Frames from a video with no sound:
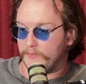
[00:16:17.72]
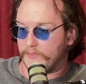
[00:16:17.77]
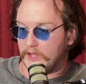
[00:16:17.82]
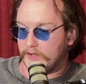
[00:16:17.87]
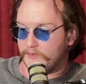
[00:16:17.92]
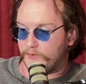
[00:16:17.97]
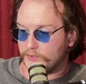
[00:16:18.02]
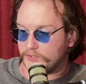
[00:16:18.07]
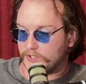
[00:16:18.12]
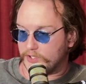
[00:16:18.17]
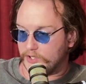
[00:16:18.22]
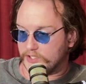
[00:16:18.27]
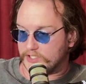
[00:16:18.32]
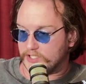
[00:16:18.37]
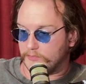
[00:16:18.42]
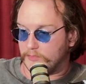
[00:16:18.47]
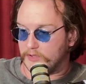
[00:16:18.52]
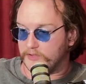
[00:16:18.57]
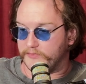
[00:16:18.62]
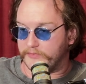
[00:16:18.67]
They've also got
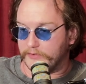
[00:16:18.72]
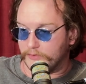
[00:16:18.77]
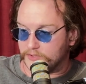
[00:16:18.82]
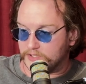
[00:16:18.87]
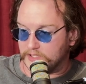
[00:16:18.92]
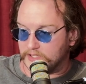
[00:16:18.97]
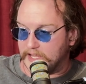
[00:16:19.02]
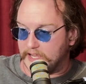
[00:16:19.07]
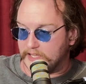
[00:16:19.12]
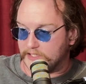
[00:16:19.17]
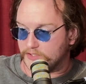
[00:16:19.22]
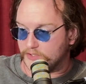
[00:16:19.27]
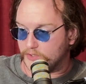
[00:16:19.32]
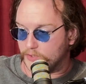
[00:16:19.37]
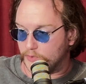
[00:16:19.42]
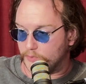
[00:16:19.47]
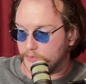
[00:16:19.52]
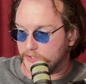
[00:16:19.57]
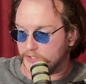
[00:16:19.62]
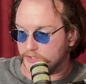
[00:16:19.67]
some of the filter lands
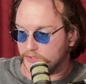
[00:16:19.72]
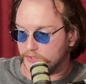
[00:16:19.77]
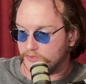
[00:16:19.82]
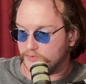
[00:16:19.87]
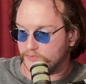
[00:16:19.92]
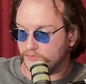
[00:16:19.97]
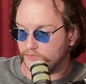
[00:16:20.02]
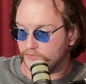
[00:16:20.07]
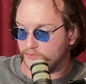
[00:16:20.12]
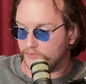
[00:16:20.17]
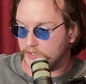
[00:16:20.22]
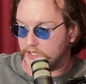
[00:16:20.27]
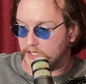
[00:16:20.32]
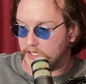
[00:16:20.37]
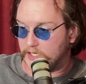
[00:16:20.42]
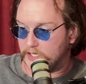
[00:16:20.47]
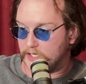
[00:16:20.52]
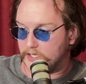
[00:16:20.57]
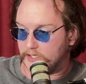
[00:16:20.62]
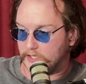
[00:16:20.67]
too, which is
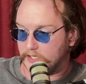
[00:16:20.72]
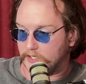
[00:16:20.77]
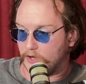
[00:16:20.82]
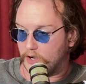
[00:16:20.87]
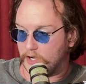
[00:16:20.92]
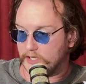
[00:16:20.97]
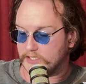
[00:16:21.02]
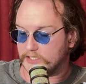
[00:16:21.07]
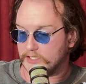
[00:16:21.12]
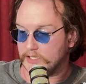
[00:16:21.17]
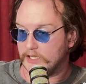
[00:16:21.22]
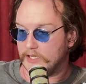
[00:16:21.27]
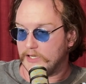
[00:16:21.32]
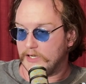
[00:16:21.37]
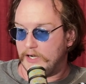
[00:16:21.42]
really nice.